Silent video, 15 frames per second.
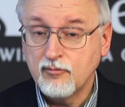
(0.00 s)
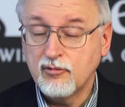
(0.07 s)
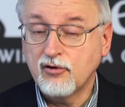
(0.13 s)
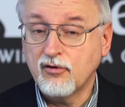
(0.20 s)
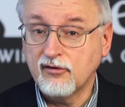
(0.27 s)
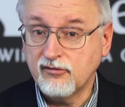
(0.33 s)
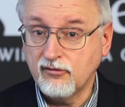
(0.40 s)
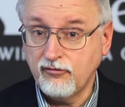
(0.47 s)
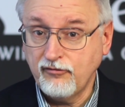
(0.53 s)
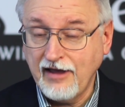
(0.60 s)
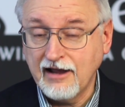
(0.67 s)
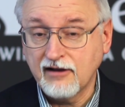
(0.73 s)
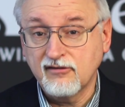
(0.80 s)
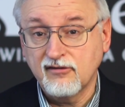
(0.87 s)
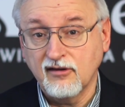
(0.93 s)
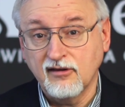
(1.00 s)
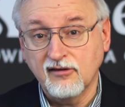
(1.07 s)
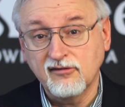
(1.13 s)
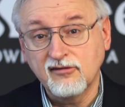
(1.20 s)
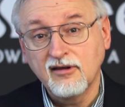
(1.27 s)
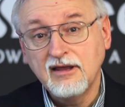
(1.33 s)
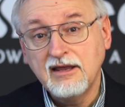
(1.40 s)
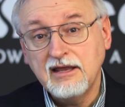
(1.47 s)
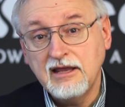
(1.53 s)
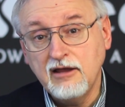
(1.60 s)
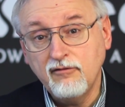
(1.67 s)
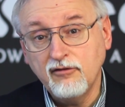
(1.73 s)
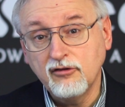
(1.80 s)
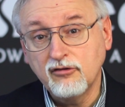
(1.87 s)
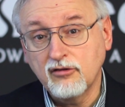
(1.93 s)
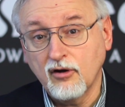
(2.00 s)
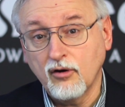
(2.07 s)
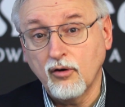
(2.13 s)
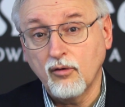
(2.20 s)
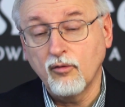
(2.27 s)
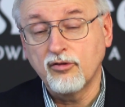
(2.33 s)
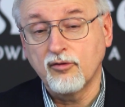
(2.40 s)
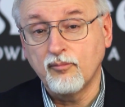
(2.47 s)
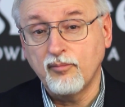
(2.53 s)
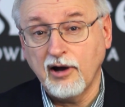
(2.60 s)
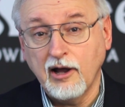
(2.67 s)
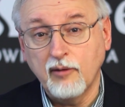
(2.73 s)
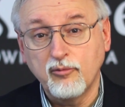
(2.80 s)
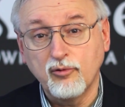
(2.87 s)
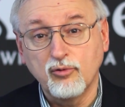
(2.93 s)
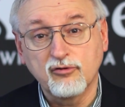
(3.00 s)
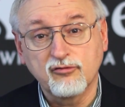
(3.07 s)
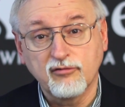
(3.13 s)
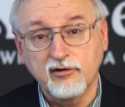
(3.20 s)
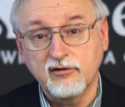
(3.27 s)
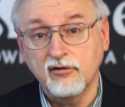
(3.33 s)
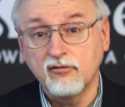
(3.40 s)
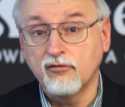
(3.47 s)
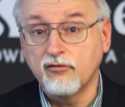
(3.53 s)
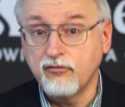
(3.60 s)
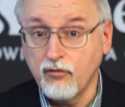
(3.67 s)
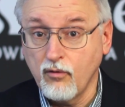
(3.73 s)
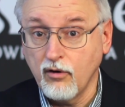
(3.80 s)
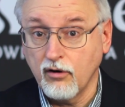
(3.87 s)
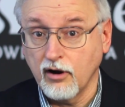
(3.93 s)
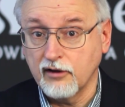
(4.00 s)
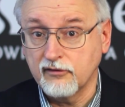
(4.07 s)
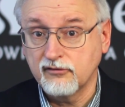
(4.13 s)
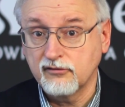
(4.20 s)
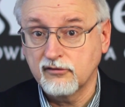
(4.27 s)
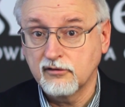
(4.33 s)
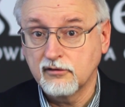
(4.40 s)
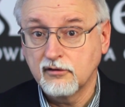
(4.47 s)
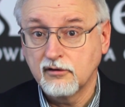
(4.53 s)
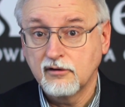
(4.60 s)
Because the fact is, even though the Bible was written for us,